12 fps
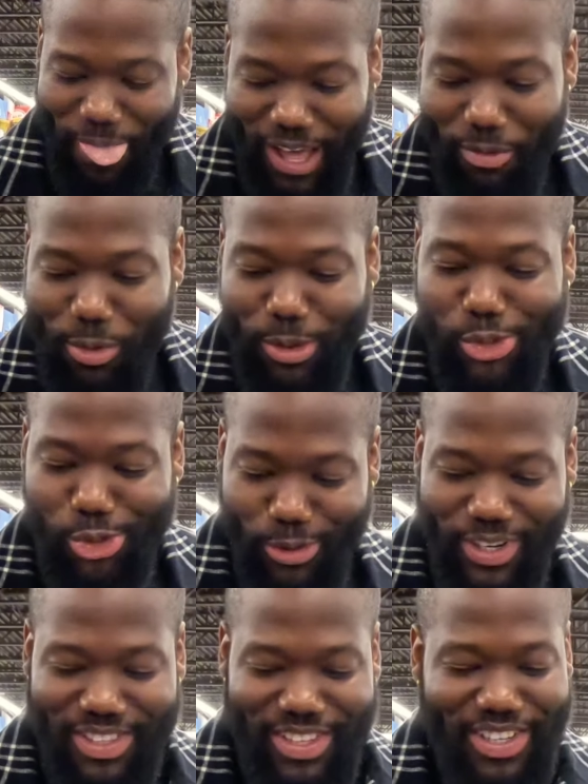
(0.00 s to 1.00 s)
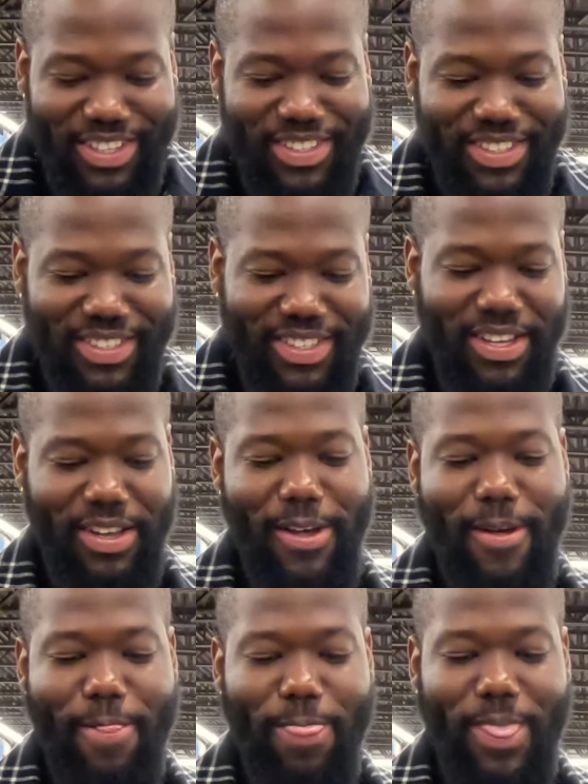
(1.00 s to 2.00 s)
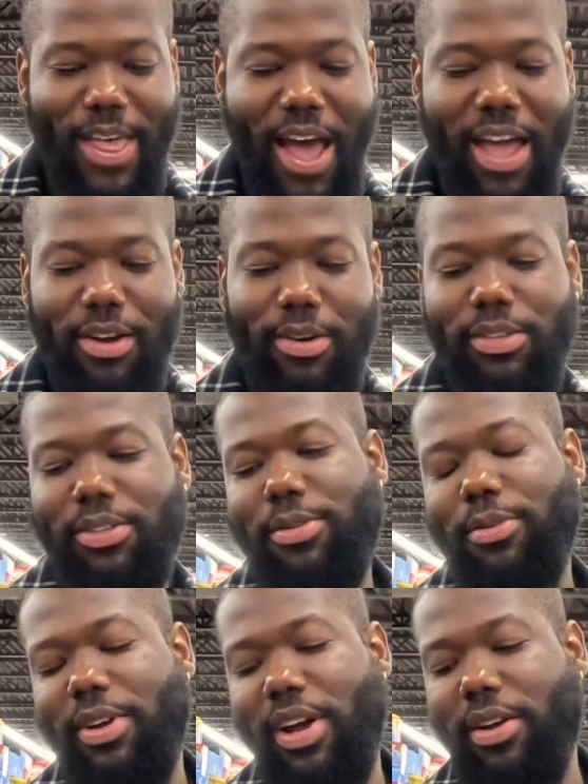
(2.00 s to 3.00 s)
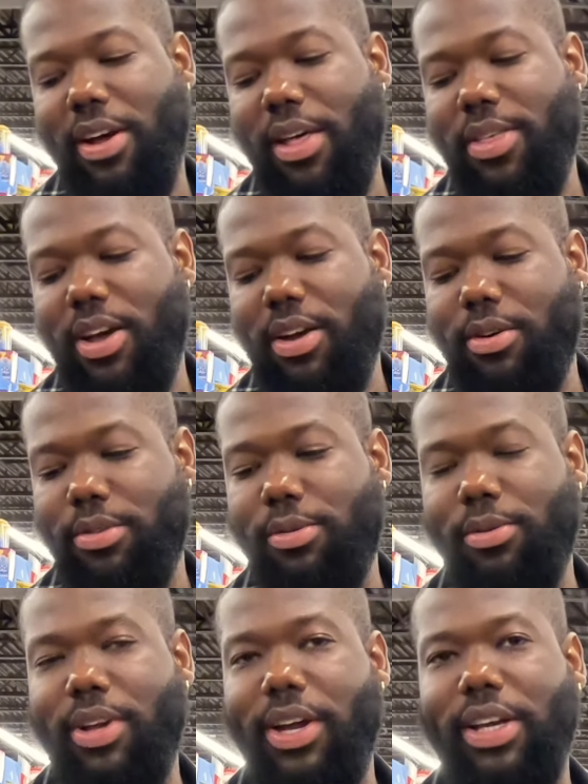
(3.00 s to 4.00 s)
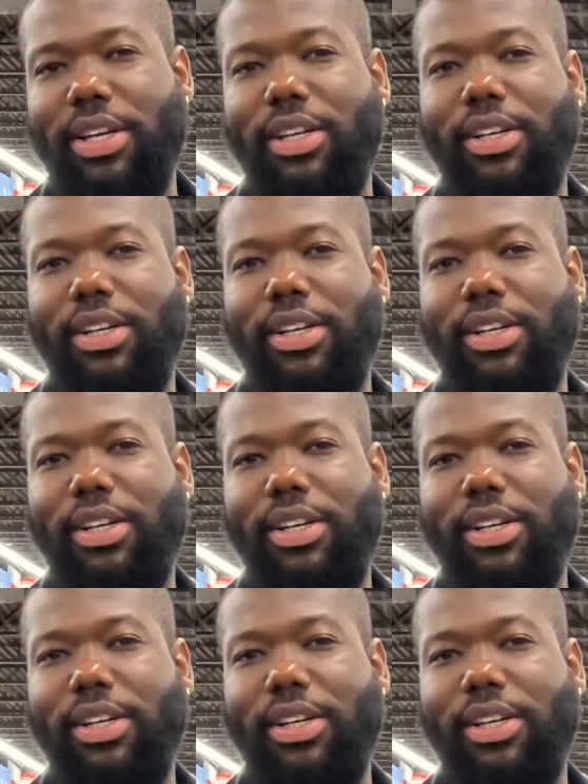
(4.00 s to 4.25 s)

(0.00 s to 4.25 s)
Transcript: I will drink this. I go to, the, I, I think I go through like,